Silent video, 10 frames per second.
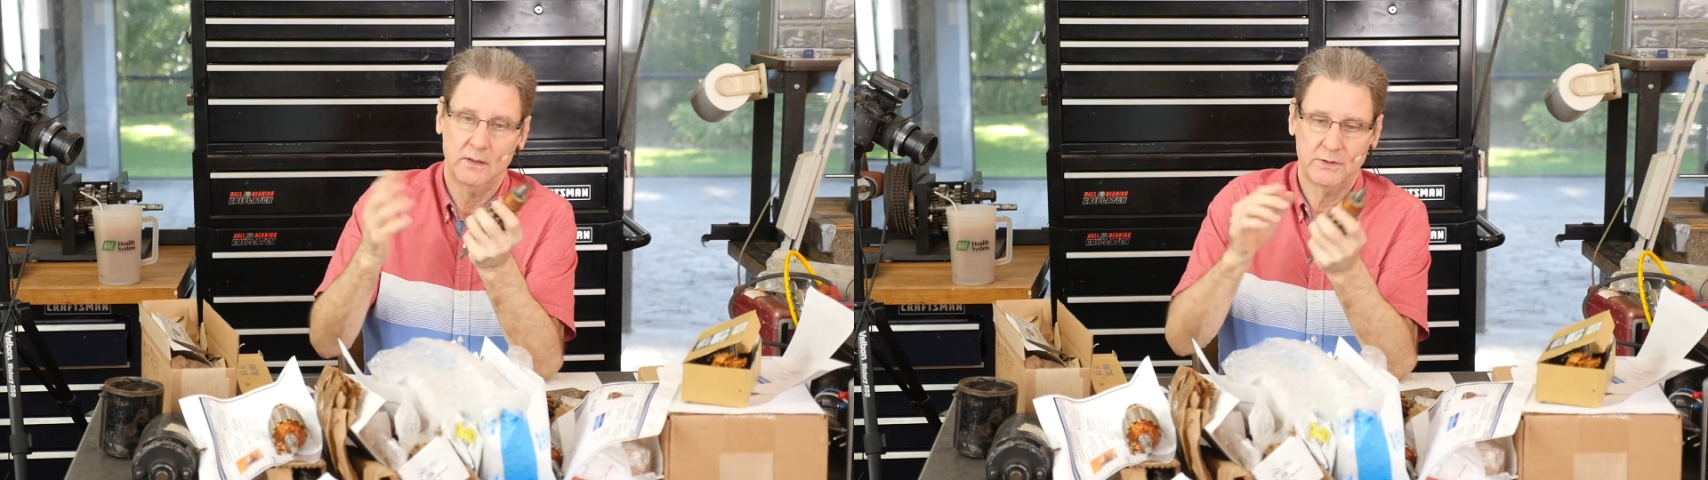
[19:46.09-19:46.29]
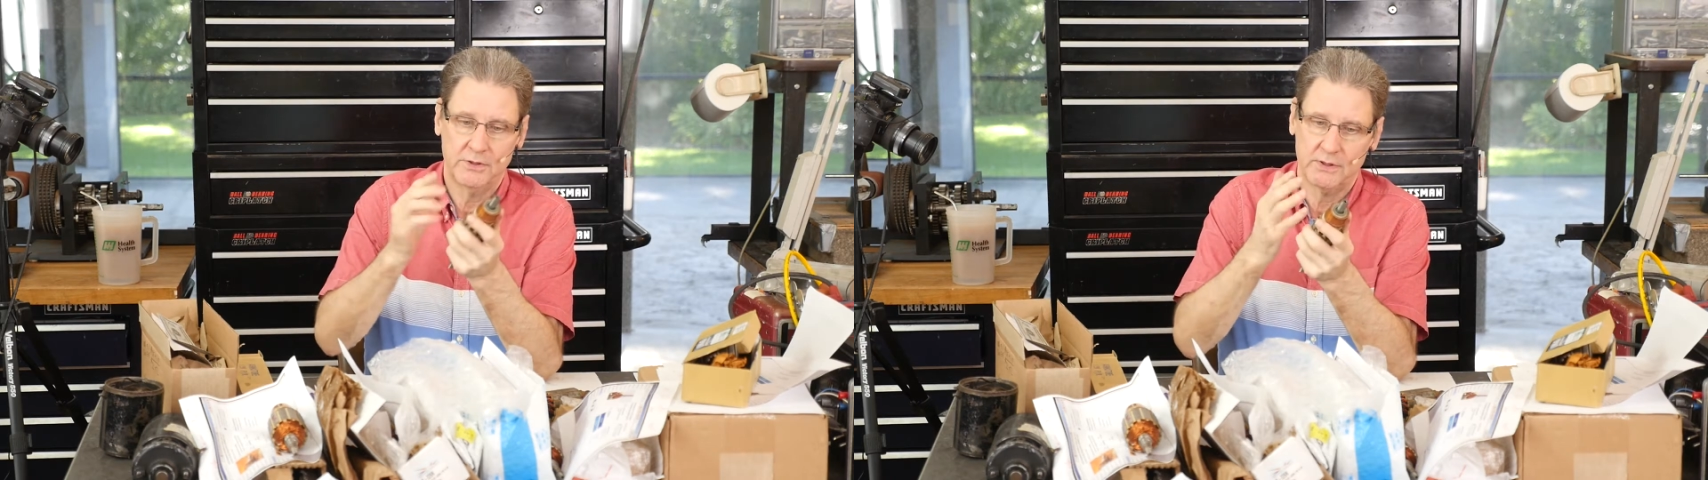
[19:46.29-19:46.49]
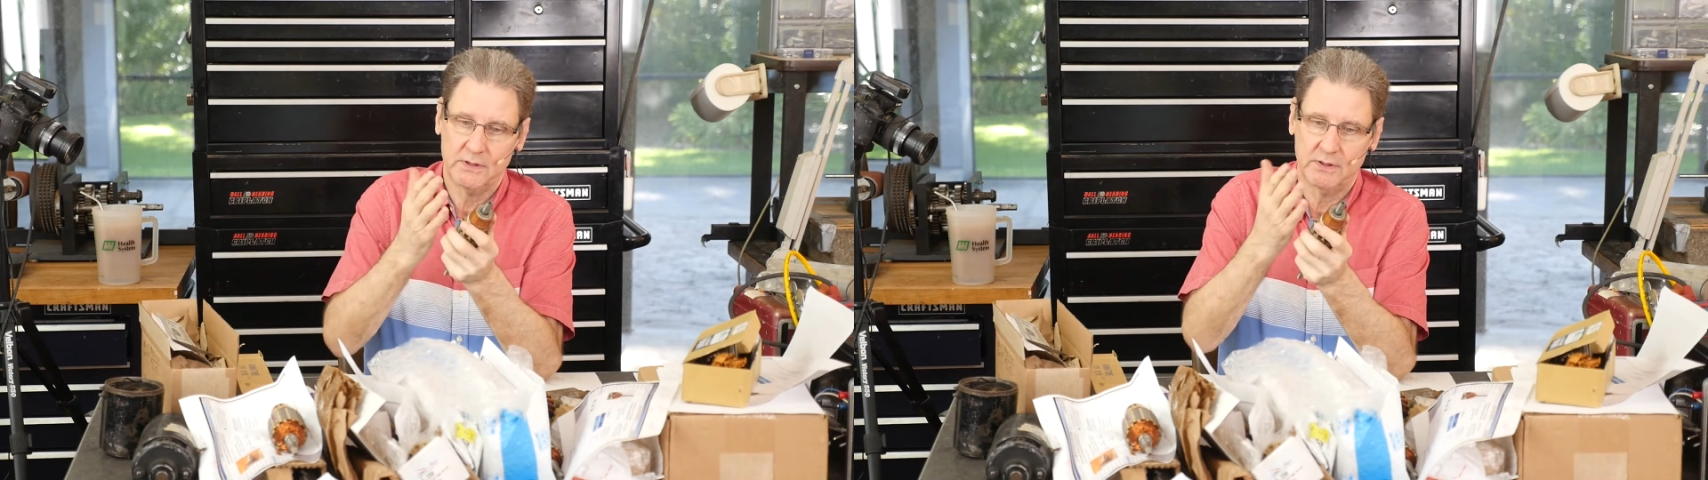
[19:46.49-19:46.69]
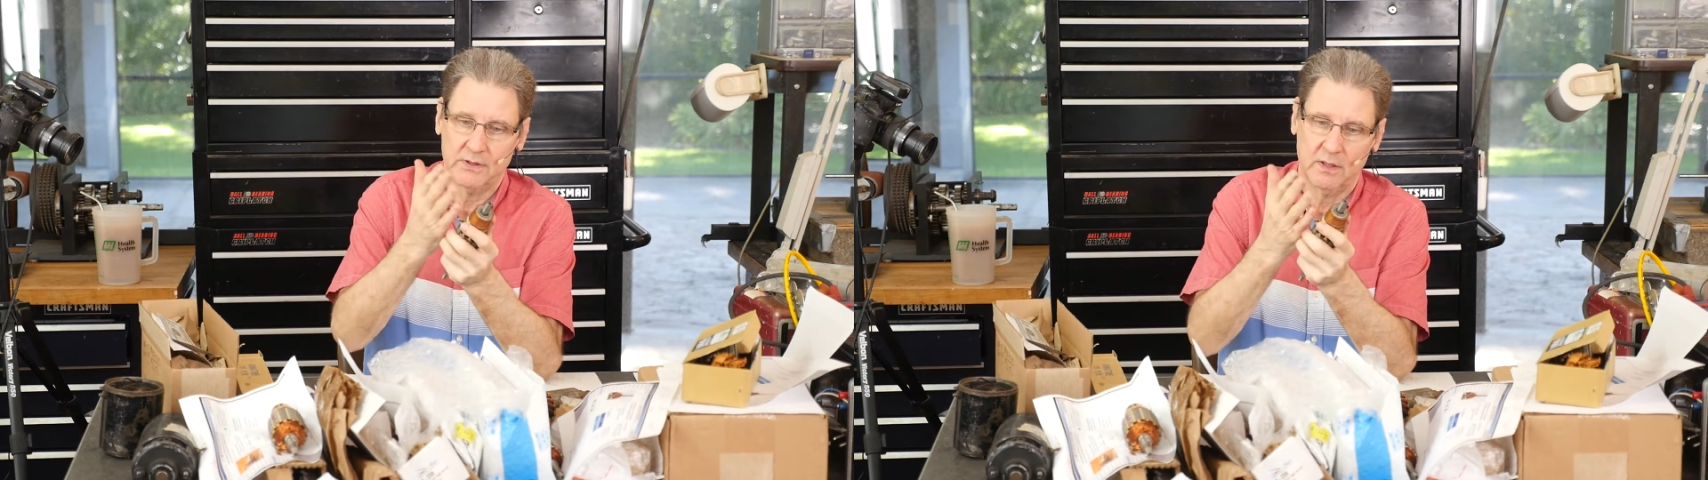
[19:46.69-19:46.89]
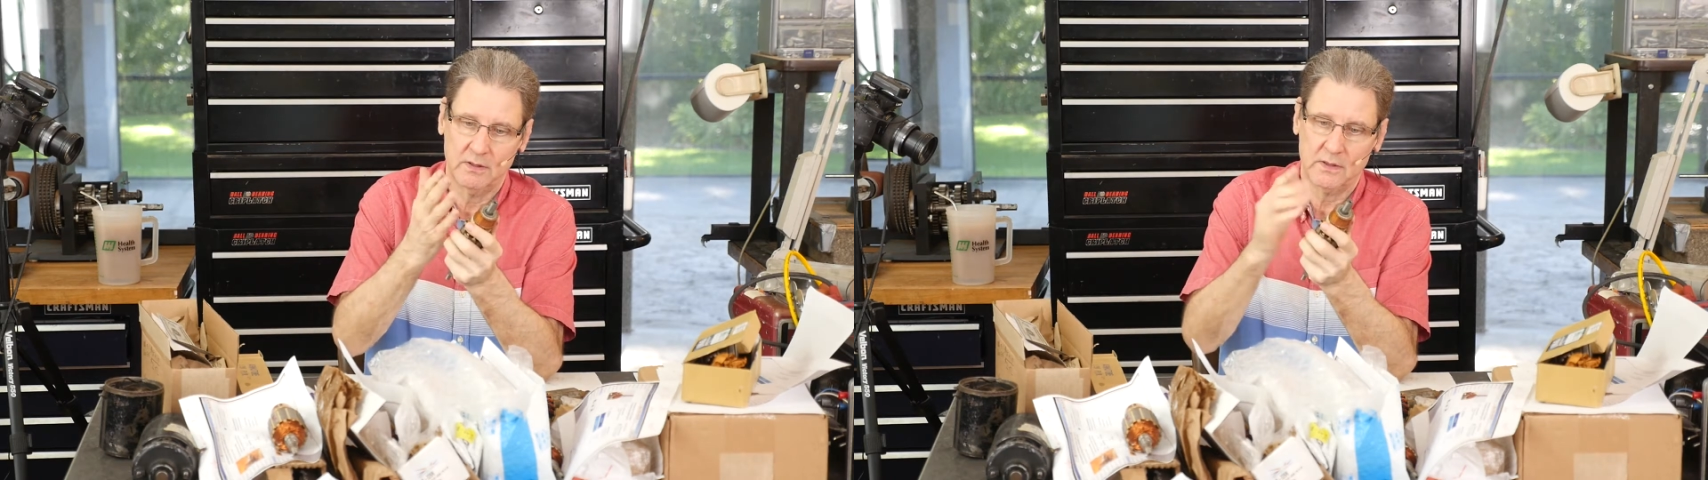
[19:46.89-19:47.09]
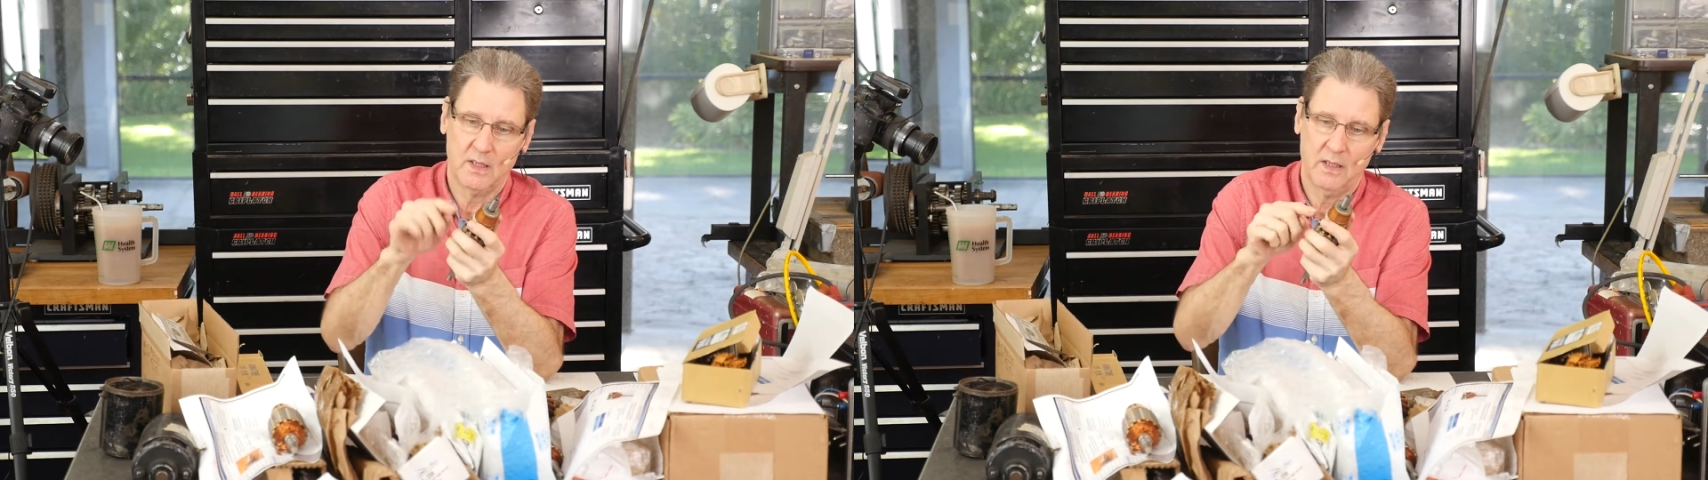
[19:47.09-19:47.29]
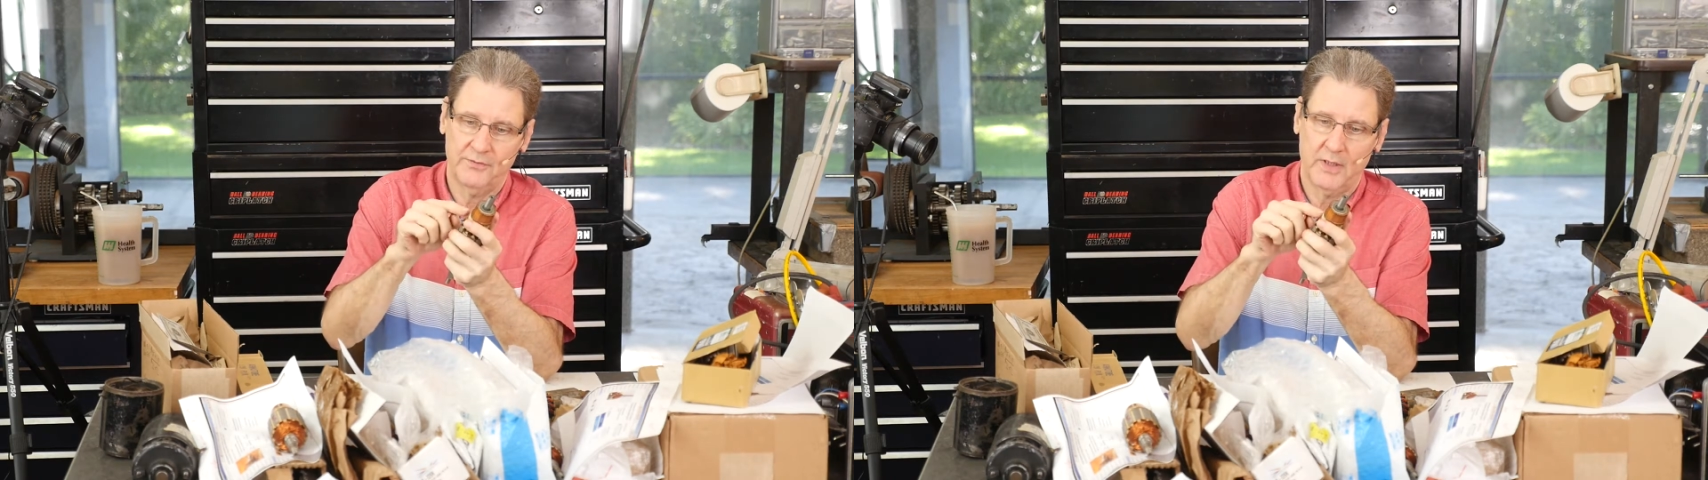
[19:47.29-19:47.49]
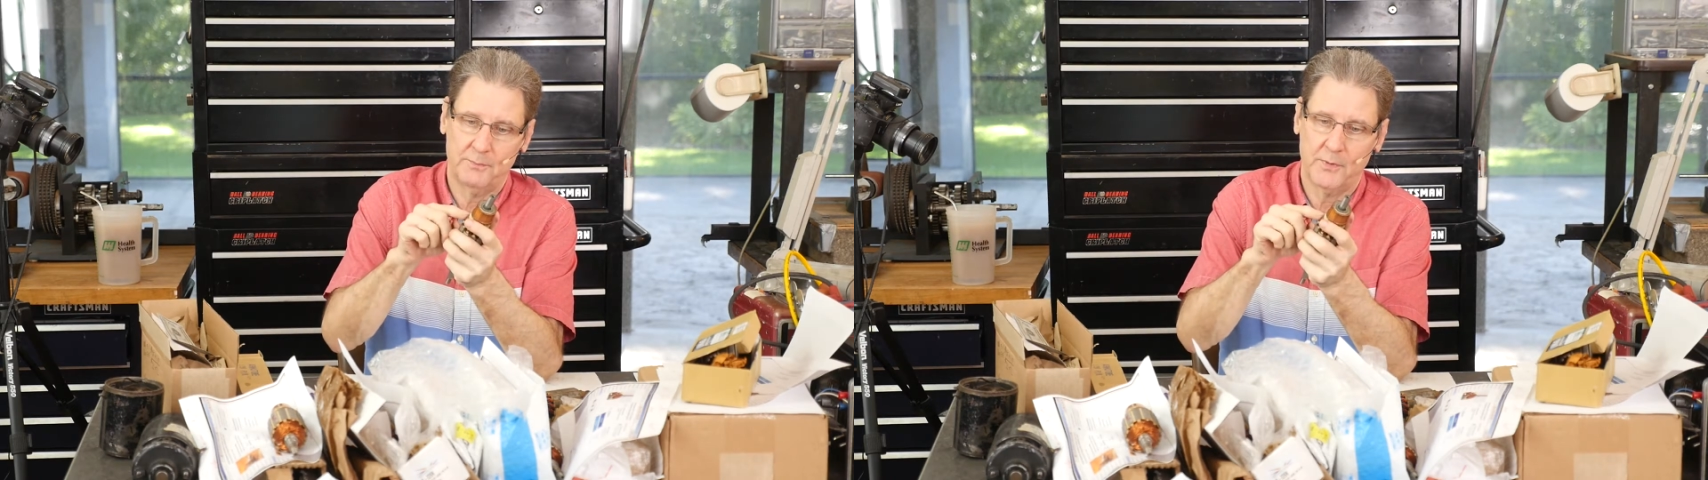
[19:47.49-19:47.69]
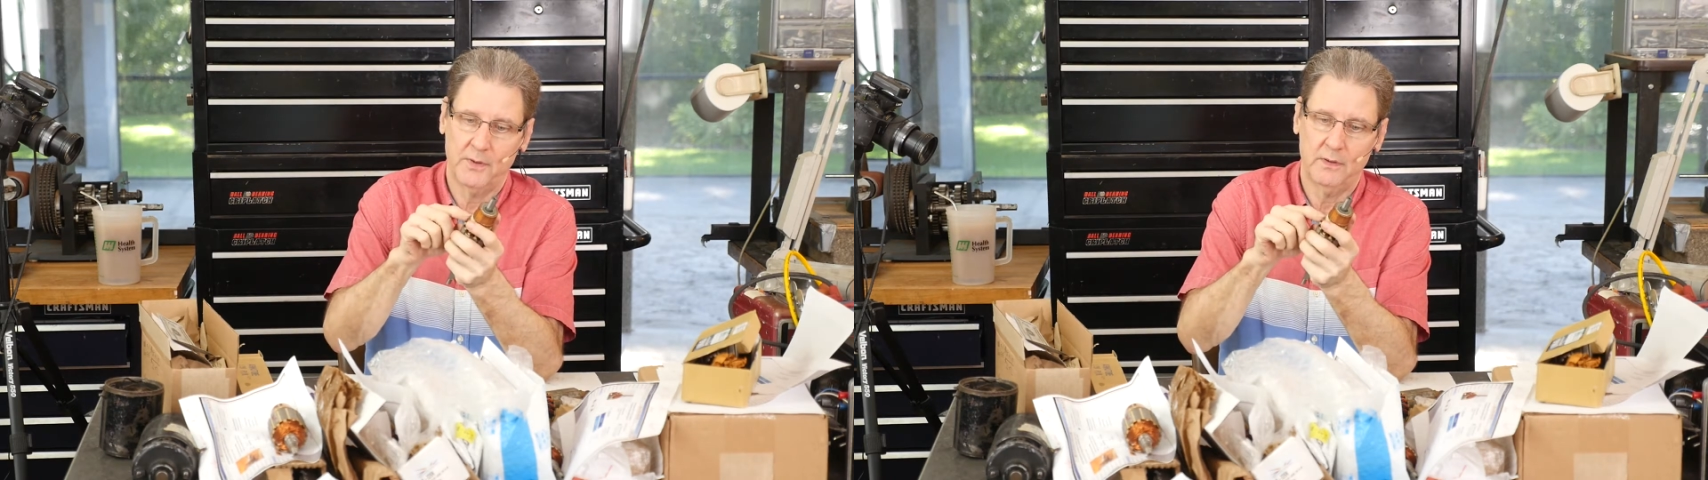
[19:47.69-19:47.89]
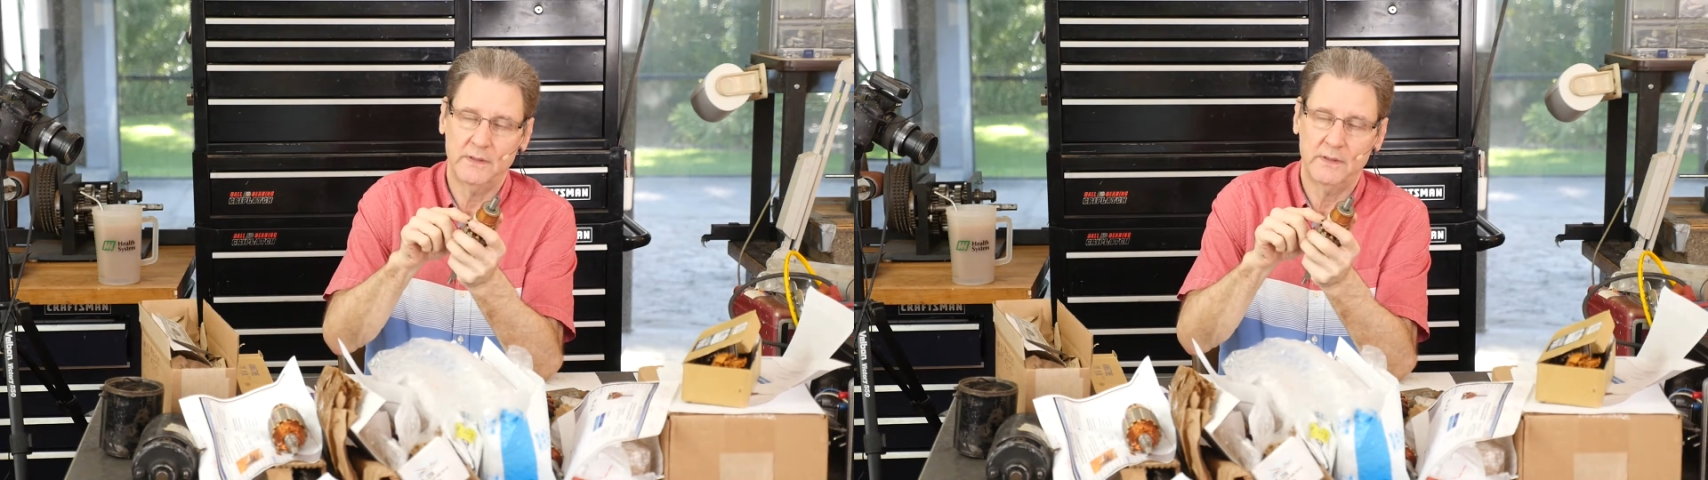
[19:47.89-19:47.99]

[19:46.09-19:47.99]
It starts carving up the